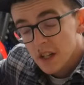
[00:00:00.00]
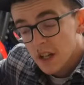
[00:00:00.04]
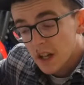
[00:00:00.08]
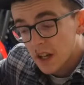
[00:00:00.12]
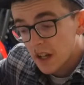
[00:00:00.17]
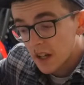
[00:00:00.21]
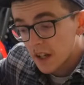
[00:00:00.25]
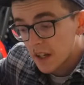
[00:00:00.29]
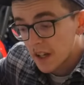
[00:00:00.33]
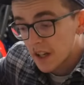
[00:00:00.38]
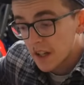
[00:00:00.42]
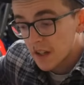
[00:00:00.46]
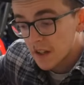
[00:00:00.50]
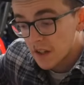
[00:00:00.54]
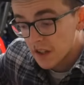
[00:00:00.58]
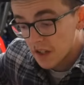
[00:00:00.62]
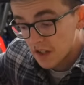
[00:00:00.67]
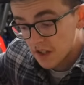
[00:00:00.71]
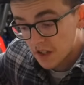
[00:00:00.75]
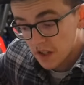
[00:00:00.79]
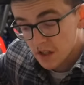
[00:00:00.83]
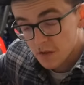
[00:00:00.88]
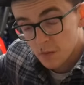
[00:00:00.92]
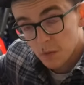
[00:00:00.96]
It
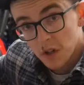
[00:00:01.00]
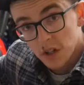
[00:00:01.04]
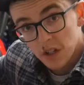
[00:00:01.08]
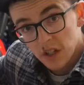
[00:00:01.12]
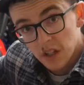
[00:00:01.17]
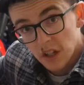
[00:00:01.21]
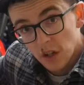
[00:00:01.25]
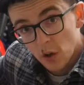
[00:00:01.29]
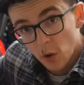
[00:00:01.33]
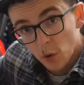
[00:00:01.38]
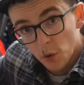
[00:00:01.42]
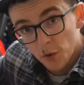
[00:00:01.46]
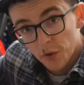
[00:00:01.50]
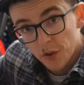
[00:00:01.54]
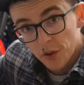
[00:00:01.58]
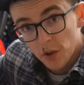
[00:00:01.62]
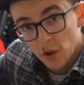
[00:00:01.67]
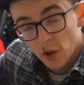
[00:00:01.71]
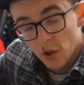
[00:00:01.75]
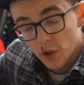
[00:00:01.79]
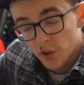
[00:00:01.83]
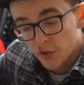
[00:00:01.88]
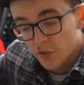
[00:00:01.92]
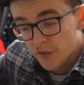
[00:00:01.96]
does work, it holds the
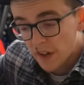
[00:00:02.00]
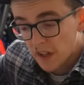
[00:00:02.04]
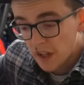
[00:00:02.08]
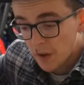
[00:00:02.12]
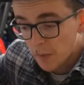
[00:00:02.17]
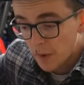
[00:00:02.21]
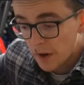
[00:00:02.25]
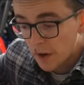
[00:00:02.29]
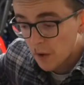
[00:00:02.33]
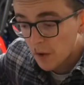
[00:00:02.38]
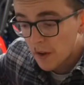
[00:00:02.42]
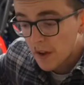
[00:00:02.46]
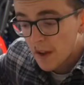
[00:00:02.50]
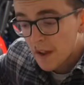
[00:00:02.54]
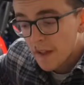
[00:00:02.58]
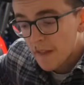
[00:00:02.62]
clocks fairly well.